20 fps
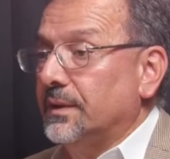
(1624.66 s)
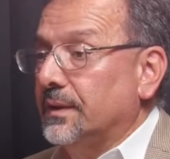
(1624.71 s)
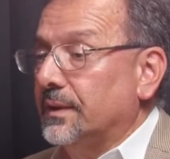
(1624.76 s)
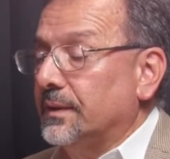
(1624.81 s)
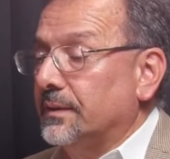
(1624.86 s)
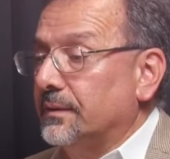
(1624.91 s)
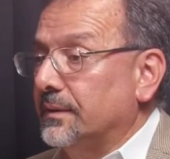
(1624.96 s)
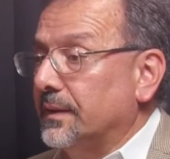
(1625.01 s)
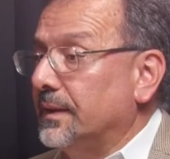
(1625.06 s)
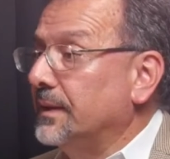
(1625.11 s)

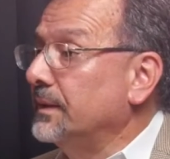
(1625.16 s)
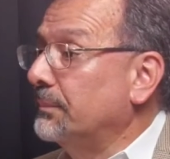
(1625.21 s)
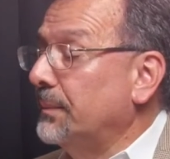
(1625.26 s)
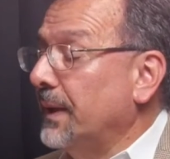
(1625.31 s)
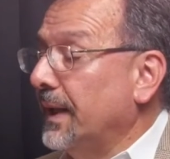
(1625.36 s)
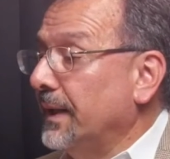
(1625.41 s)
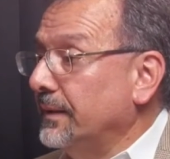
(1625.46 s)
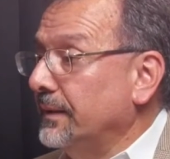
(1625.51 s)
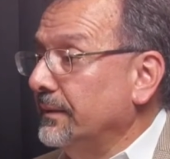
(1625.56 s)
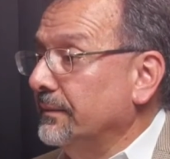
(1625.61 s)
and
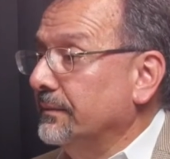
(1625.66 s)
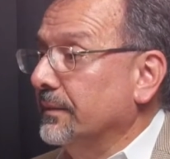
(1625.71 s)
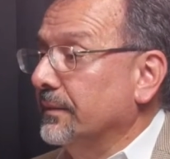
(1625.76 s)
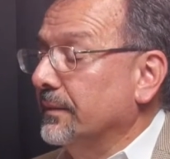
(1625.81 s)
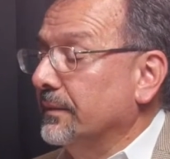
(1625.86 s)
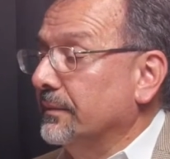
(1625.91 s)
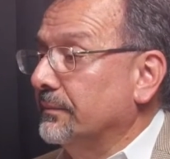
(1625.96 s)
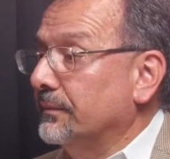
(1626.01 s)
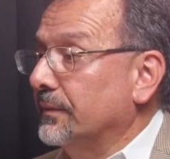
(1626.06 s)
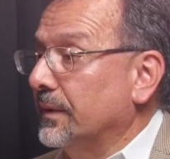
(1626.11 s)
independent
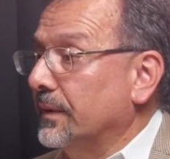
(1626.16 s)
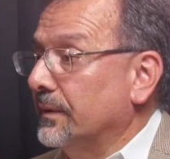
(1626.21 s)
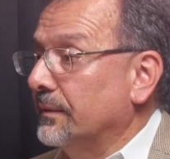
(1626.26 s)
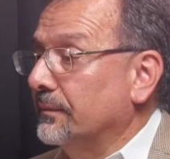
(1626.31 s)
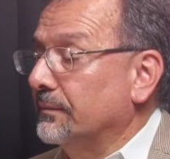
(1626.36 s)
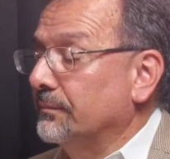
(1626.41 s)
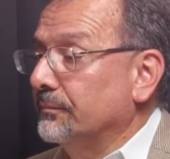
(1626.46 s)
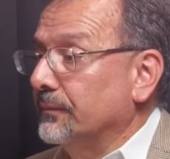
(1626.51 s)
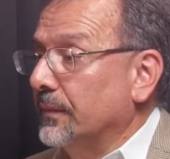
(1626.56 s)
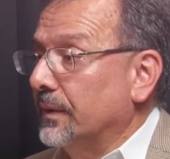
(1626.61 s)
of
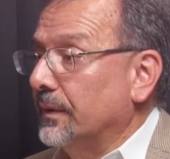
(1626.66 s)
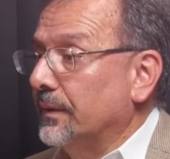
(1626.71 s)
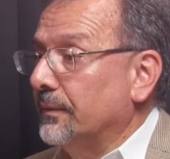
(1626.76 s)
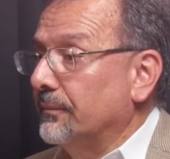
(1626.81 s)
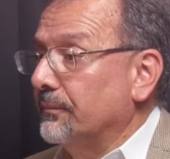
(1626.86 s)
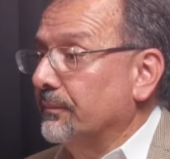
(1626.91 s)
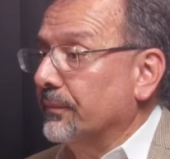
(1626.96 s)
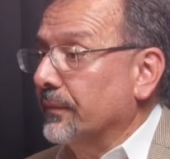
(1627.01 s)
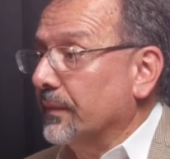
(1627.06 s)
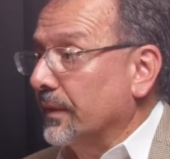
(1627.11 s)

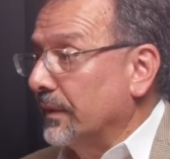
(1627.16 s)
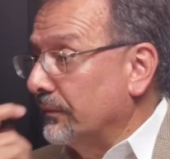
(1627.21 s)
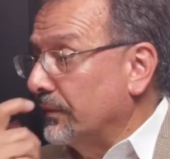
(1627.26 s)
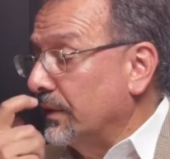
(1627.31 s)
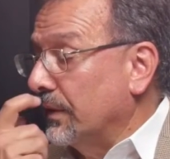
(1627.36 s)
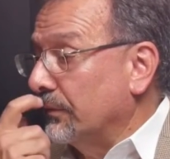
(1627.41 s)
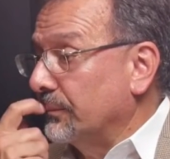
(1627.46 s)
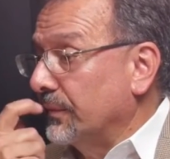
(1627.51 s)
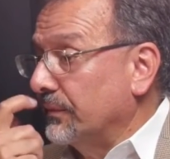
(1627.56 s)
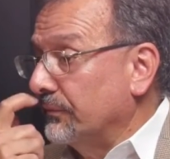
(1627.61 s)

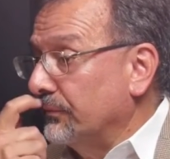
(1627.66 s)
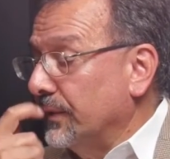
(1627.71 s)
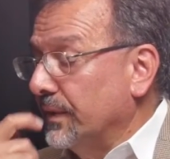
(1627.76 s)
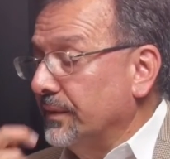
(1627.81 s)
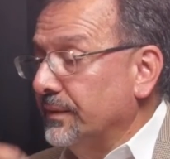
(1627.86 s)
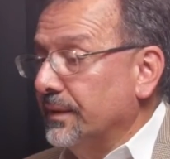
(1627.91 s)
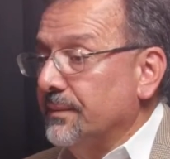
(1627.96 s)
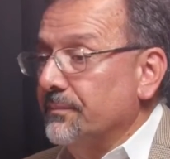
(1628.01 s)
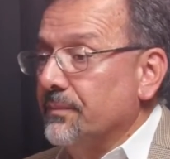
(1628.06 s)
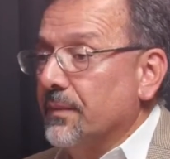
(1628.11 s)
government
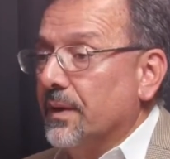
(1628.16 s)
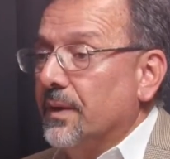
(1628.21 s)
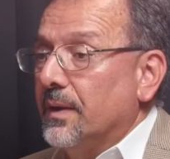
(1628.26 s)
funding.